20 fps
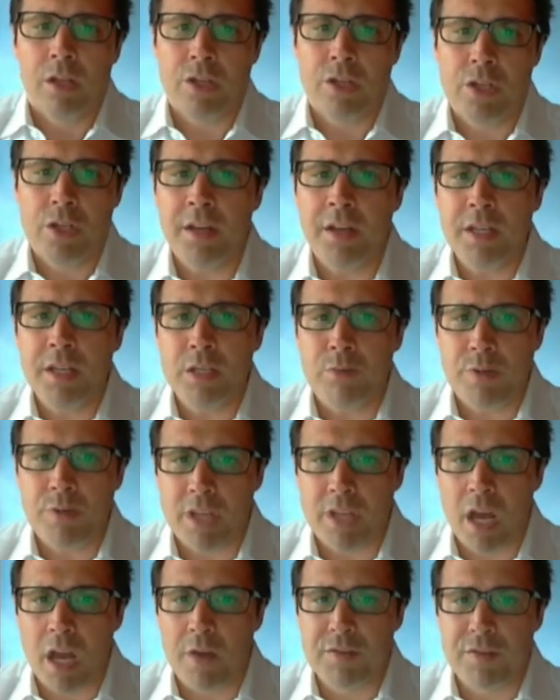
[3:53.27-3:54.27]
Chinese
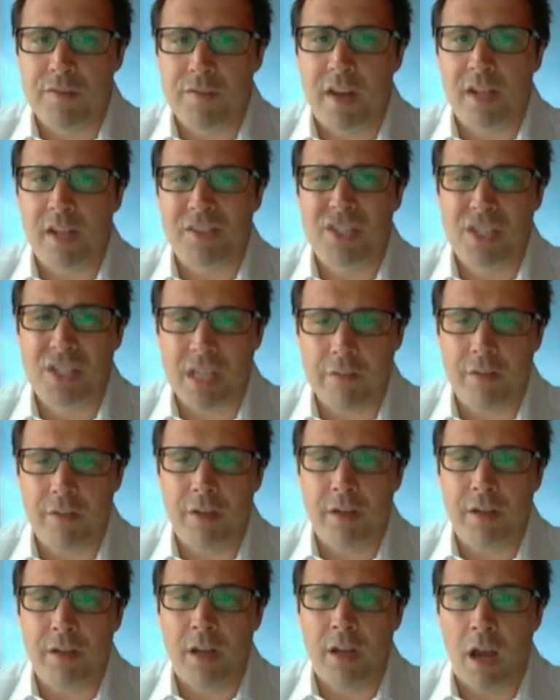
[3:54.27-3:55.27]
reserves fell
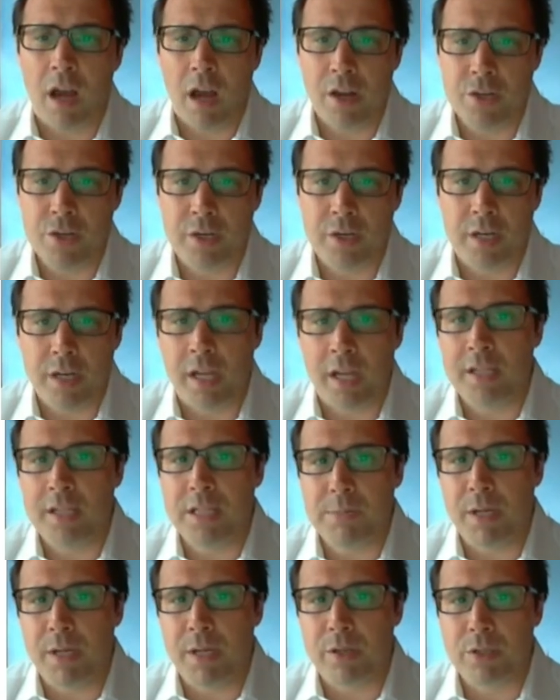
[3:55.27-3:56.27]

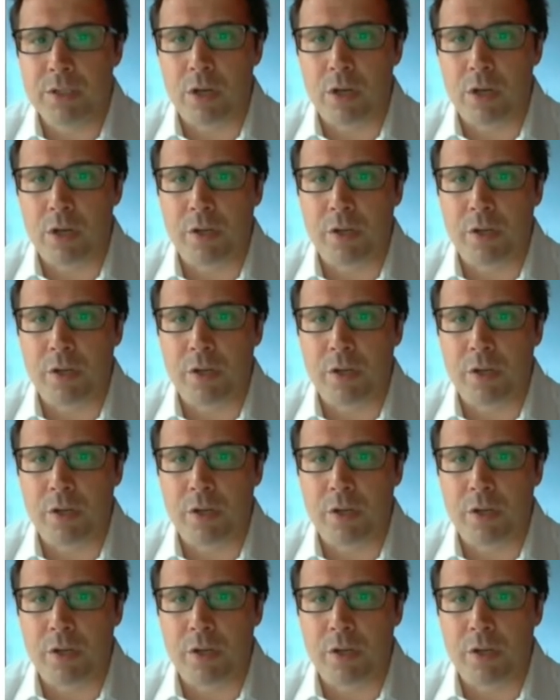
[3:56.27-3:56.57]
$790 billion